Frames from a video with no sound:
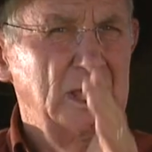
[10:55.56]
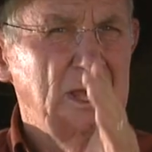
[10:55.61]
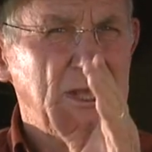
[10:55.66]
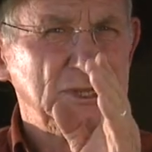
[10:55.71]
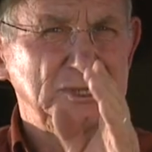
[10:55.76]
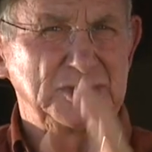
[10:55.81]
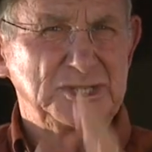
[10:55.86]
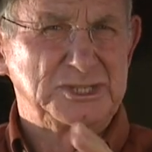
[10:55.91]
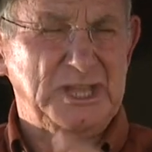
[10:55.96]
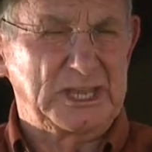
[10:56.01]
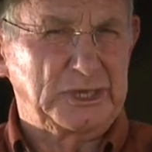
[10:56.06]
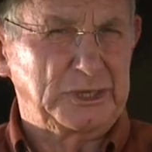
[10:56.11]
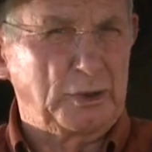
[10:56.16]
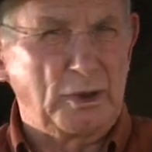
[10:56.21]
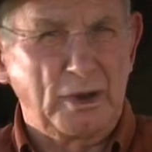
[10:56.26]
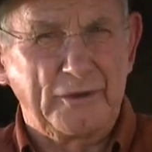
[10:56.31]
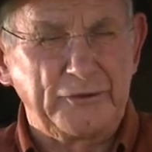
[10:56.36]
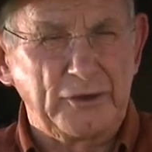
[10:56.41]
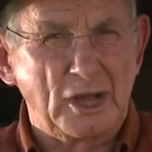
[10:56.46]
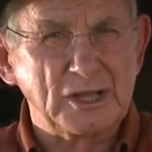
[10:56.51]
She said to
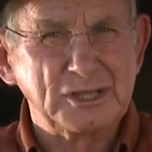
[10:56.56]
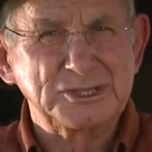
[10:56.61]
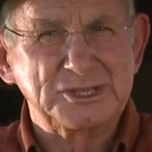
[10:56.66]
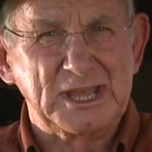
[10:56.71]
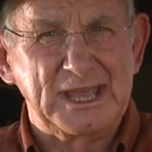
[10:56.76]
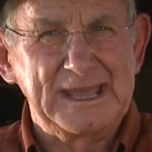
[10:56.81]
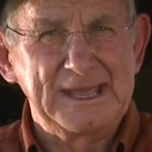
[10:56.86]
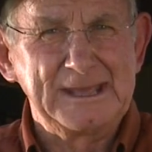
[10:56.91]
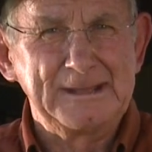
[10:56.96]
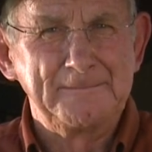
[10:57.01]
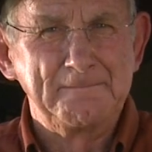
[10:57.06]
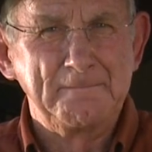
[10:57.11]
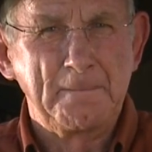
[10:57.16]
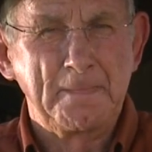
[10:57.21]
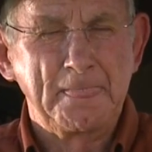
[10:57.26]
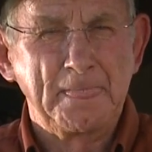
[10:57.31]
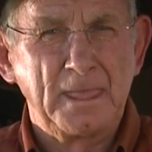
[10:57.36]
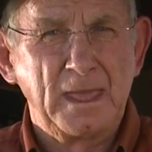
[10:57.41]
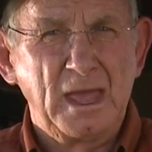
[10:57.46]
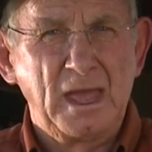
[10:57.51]
her fiancé,
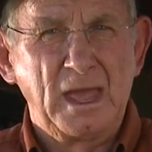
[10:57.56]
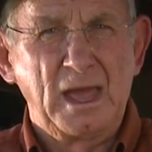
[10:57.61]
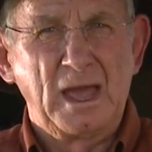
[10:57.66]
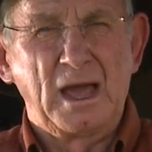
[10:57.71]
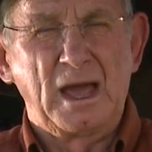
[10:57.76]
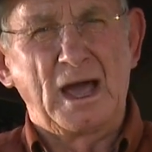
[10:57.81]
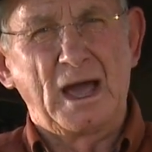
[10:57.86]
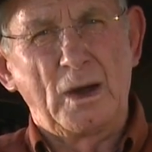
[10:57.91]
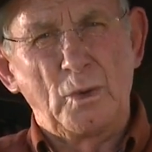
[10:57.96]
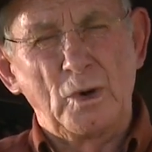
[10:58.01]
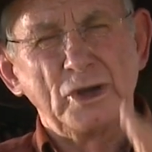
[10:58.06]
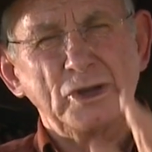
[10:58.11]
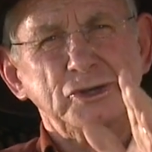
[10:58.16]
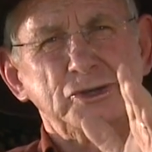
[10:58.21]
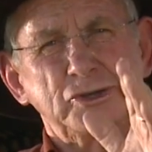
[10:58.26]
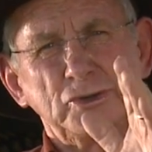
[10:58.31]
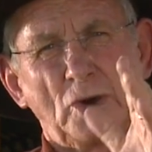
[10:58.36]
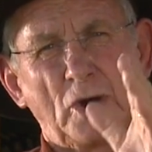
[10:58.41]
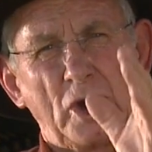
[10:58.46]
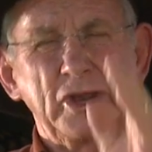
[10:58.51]
I
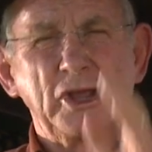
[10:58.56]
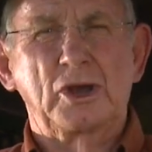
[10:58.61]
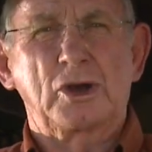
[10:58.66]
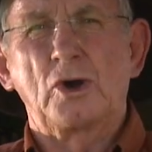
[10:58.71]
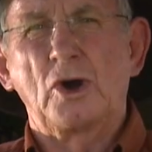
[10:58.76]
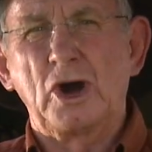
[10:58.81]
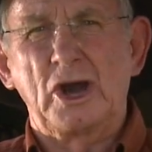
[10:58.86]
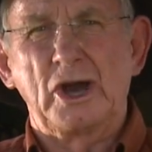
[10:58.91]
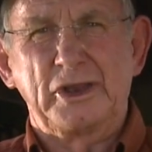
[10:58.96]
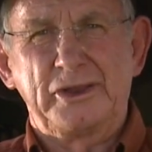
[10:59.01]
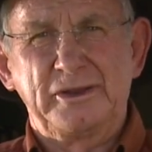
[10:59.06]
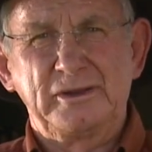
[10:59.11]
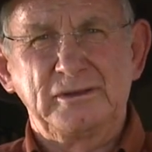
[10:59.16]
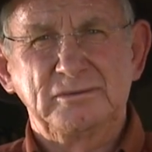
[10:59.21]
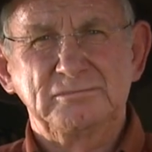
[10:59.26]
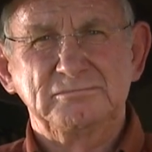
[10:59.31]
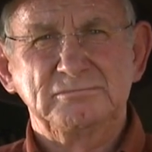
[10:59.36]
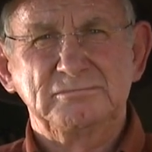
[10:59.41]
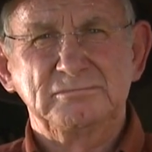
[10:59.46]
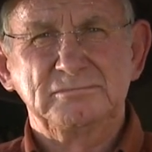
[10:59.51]
want to honor God.
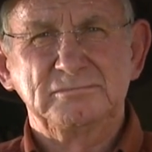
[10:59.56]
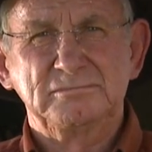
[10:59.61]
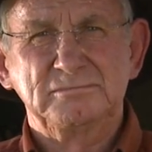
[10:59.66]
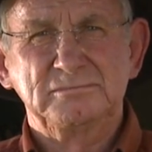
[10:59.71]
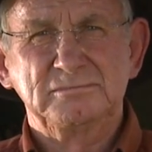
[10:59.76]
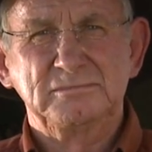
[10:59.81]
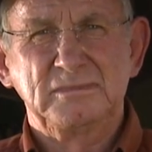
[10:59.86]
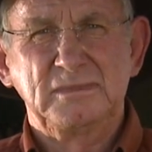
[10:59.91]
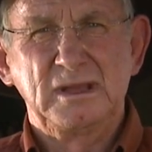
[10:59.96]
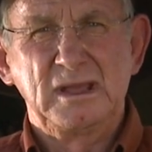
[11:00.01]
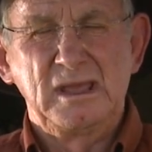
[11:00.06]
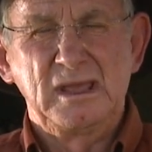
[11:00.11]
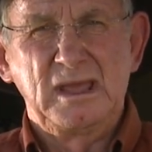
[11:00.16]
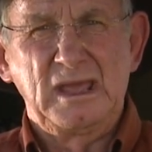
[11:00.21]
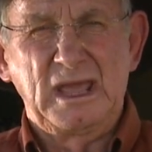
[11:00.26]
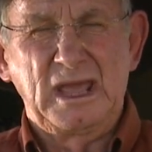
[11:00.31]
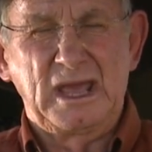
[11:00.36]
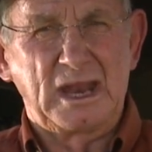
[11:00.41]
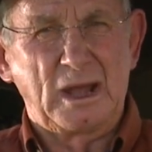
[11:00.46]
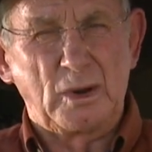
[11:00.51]

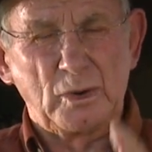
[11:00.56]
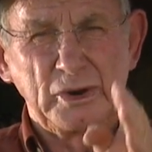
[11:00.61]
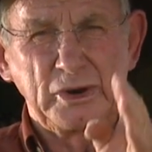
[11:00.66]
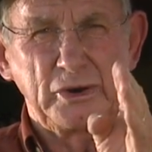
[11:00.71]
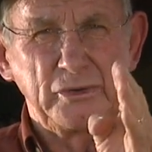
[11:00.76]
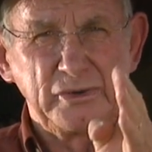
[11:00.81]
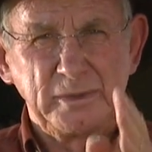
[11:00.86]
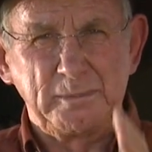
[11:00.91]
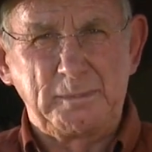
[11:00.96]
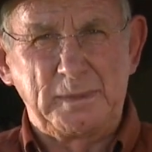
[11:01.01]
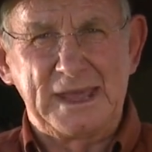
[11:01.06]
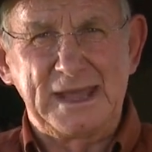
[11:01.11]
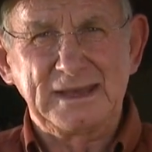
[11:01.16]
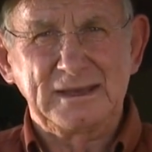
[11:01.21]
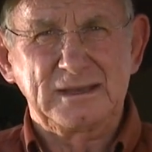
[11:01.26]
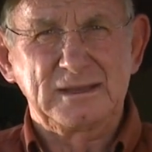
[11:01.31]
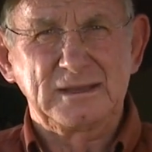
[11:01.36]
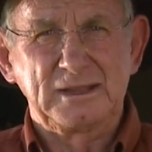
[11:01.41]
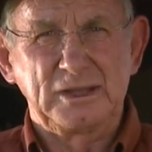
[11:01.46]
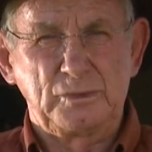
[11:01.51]
And I want to
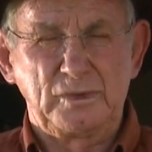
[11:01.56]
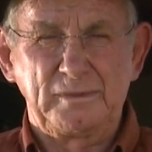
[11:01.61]
repent that